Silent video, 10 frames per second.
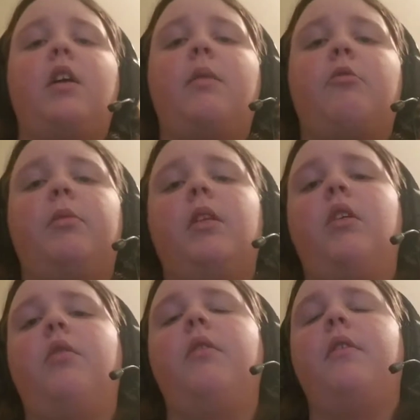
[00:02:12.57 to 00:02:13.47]
the comments
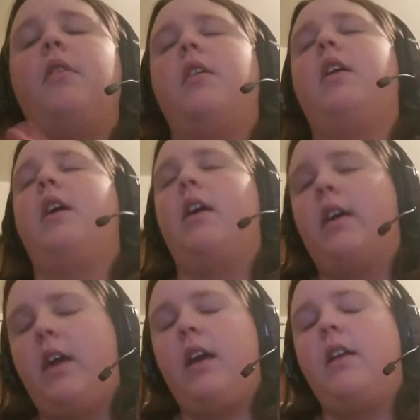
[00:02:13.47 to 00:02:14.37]
below.
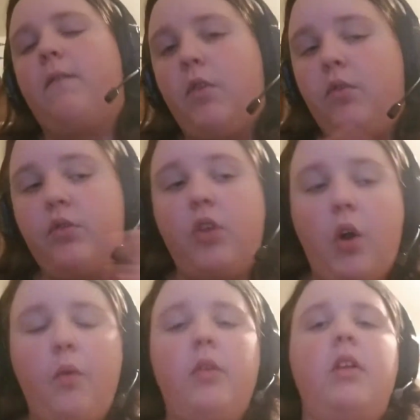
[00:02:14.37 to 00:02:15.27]
Again, if you
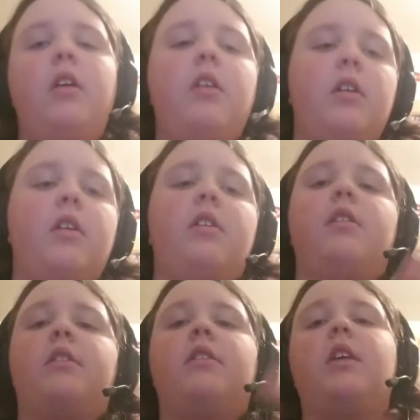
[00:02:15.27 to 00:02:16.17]
don't,
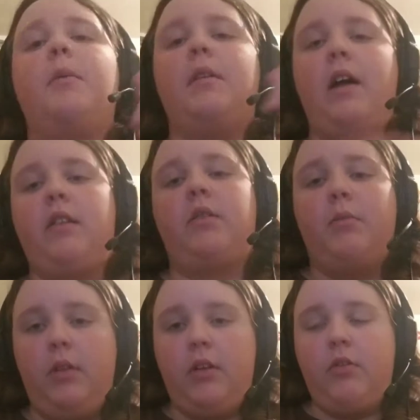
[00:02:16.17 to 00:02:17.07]
tell me down there
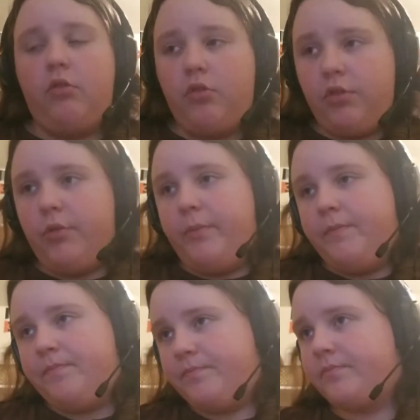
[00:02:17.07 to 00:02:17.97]
below too.
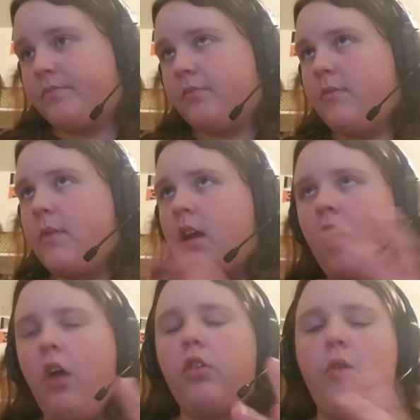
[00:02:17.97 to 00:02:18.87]

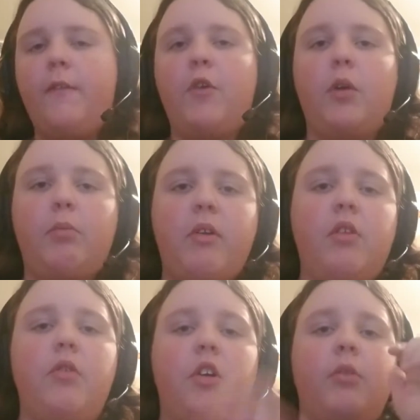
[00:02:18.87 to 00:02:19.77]
Also, if you're
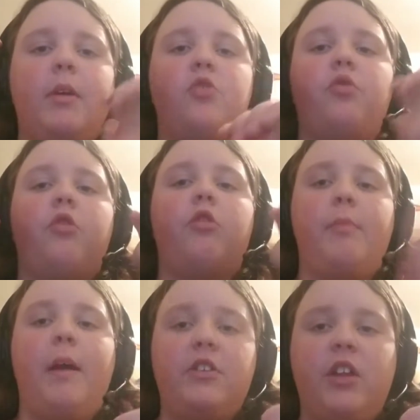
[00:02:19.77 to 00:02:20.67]
brand new here, make sure you
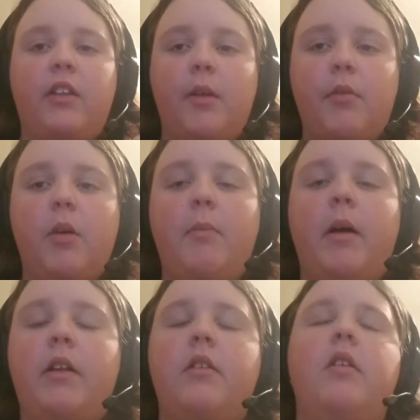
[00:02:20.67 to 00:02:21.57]
smash that thumbs up
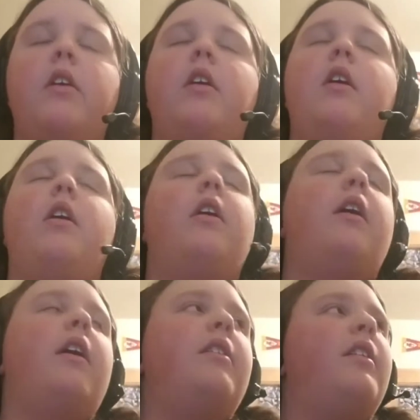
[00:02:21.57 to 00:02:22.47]
button.
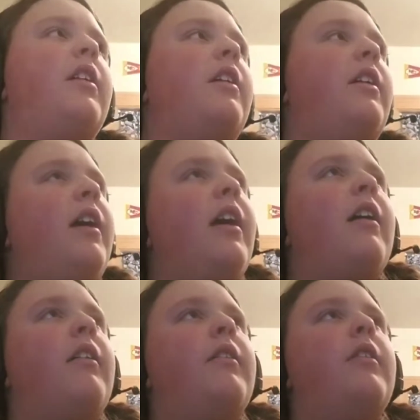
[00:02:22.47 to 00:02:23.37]
And yeah.